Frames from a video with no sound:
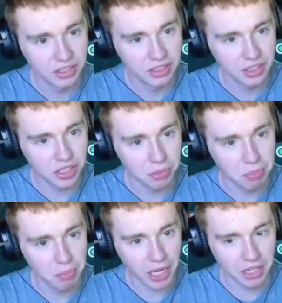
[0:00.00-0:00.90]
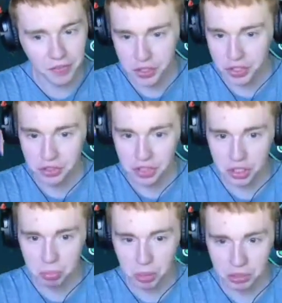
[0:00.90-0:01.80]
Such a magnificent
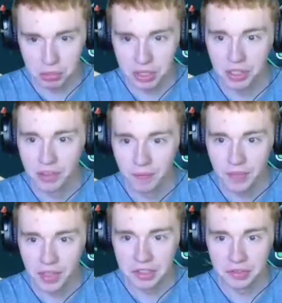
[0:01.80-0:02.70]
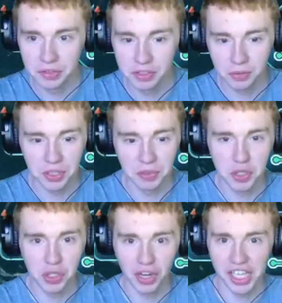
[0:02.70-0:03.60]
specimen of reef
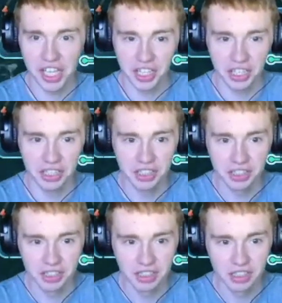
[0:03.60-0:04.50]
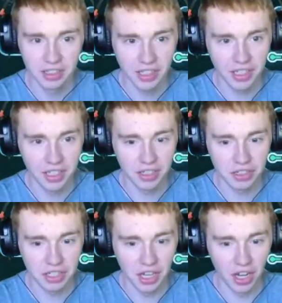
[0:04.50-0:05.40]
sharky kind. And then there's
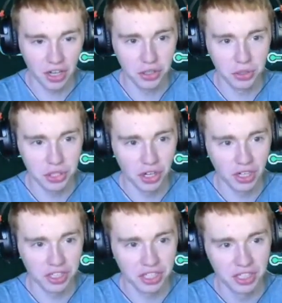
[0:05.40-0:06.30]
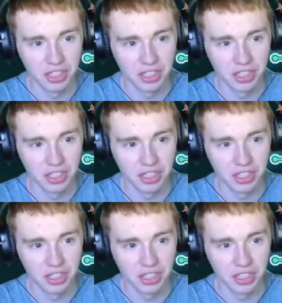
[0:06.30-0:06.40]
the octo sharks.